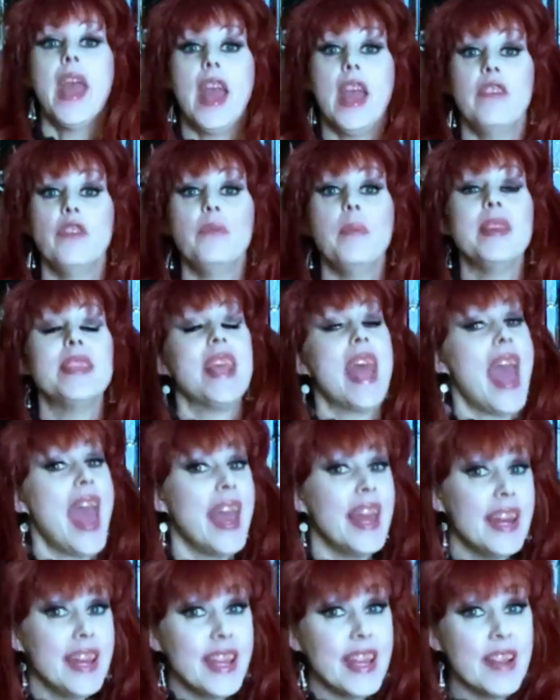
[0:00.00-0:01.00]
If you missed
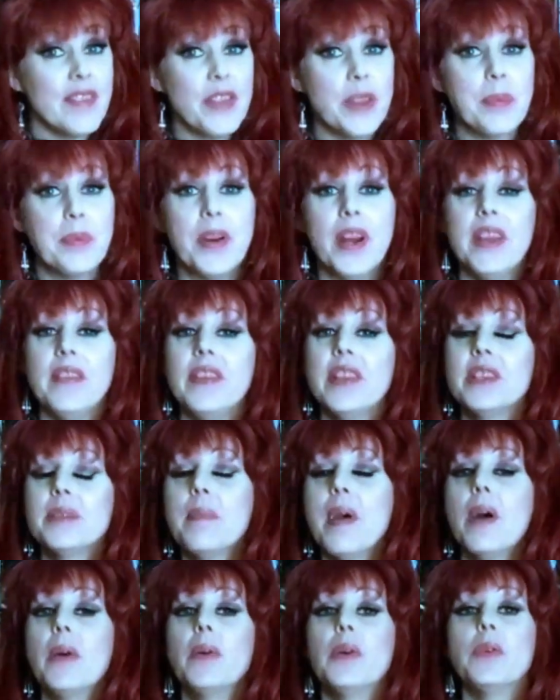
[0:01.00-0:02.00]
any of the previous
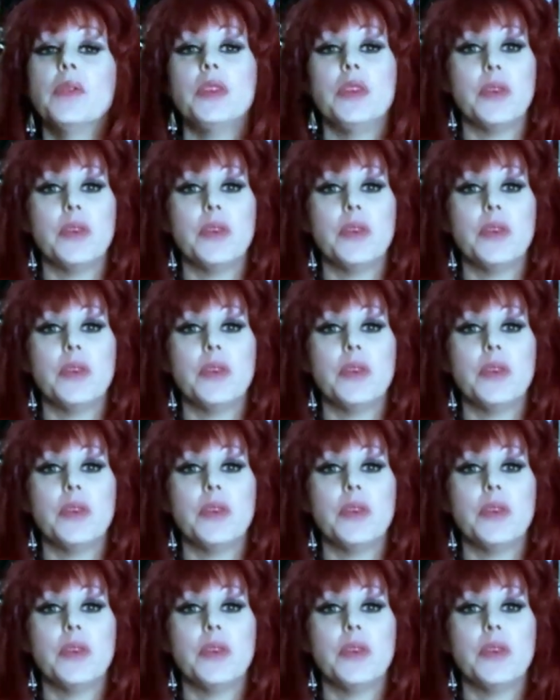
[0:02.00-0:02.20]
Mail Call,